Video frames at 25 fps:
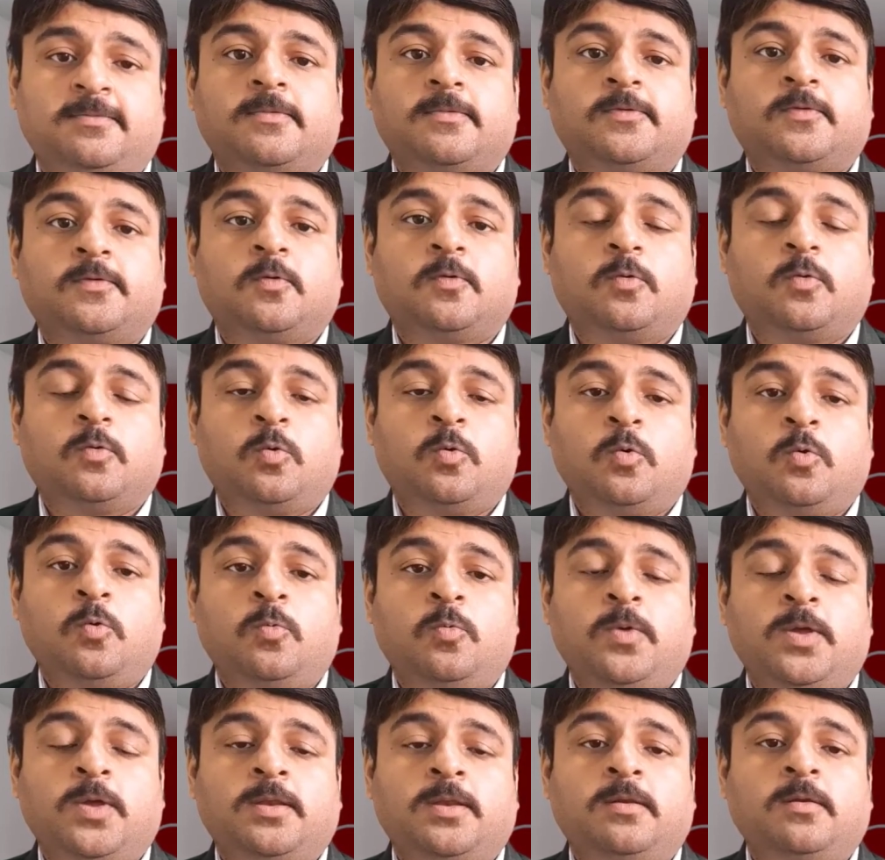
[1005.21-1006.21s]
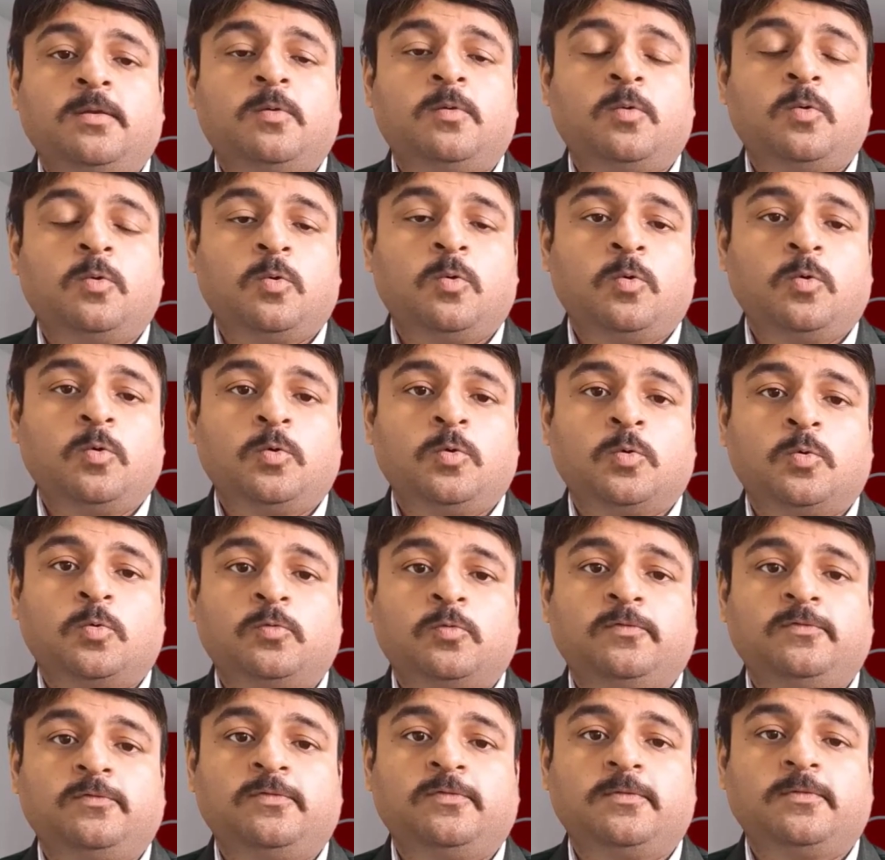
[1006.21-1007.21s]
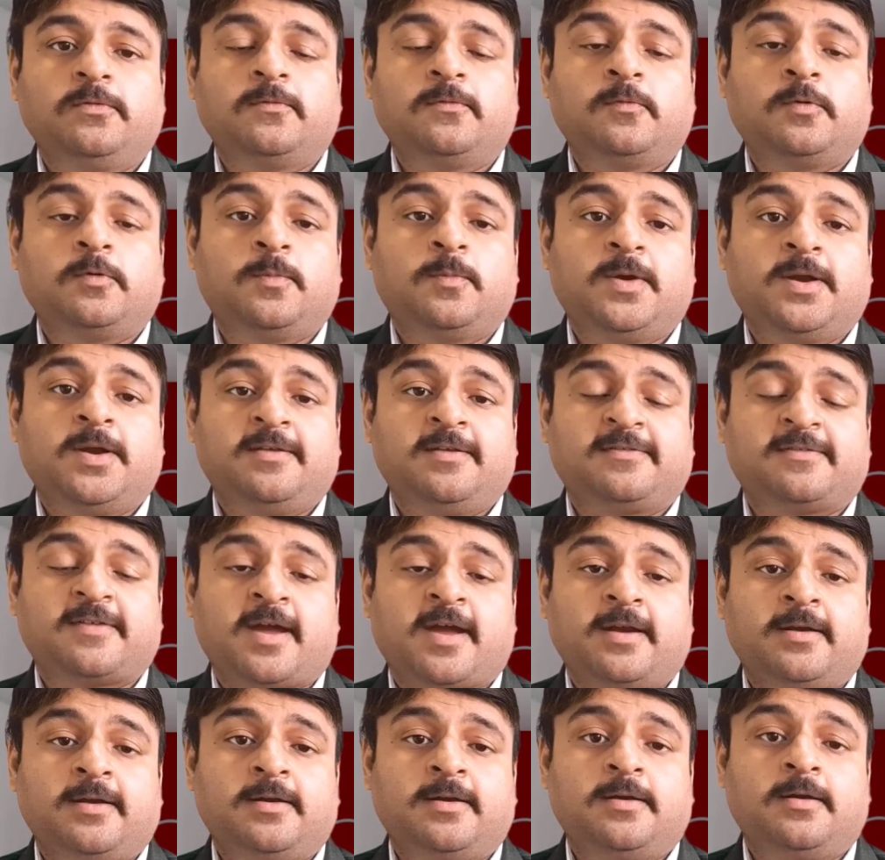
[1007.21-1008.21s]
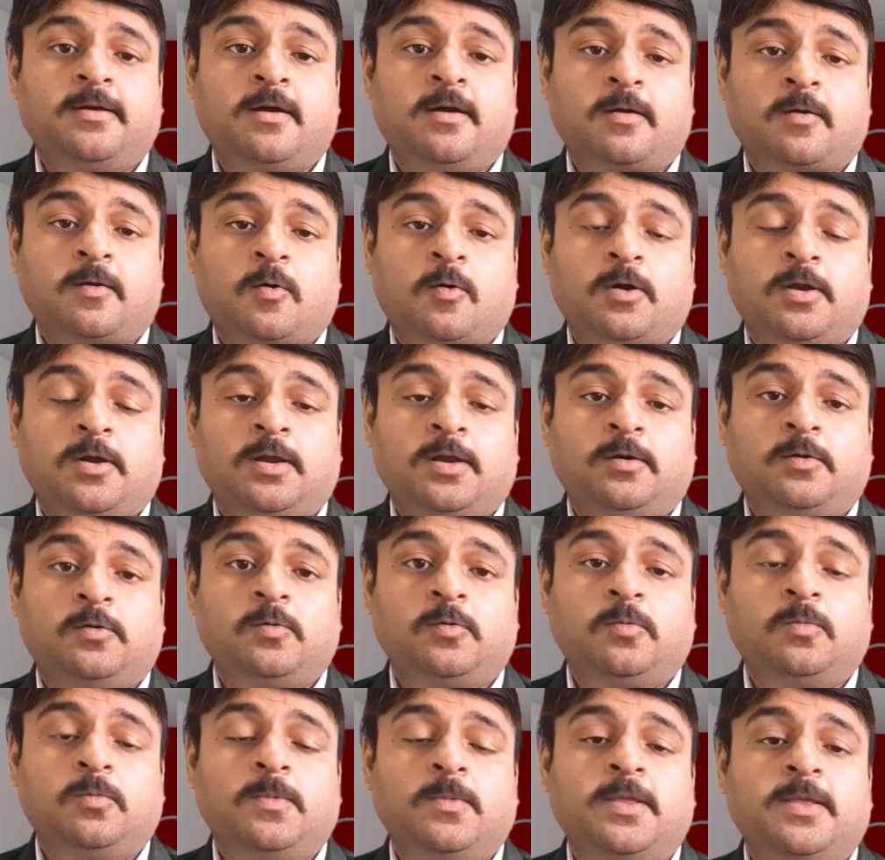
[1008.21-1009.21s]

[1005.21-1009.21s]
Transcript: So who win, who lose would be decided according to